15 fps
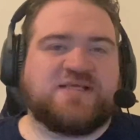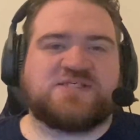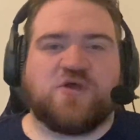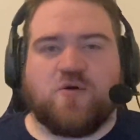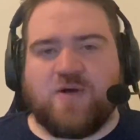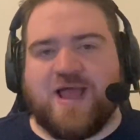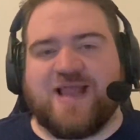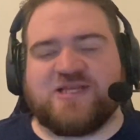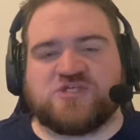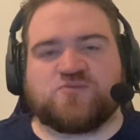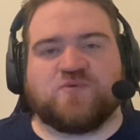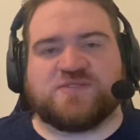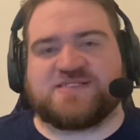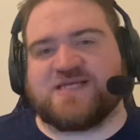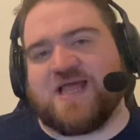so I just
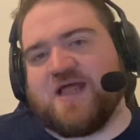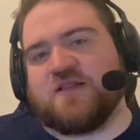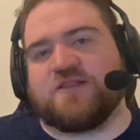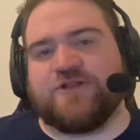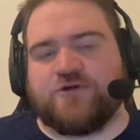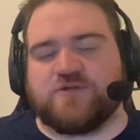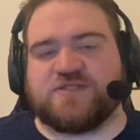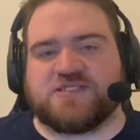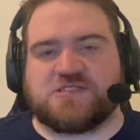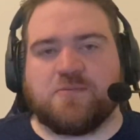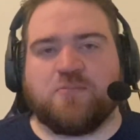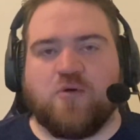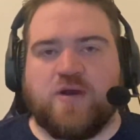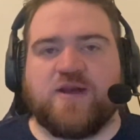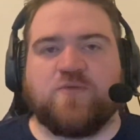was a little
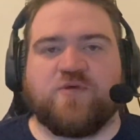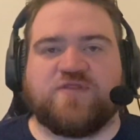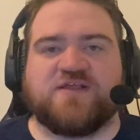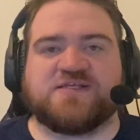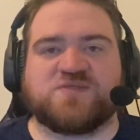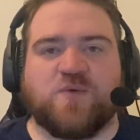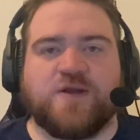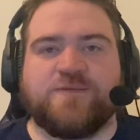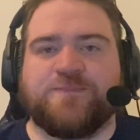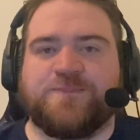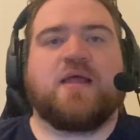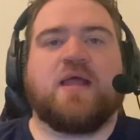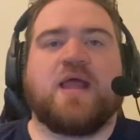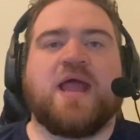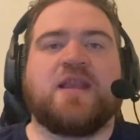disappointed with this one.
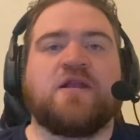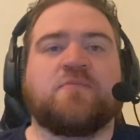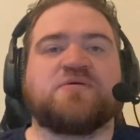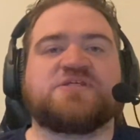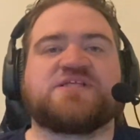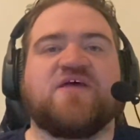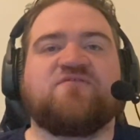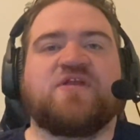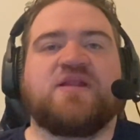At number 7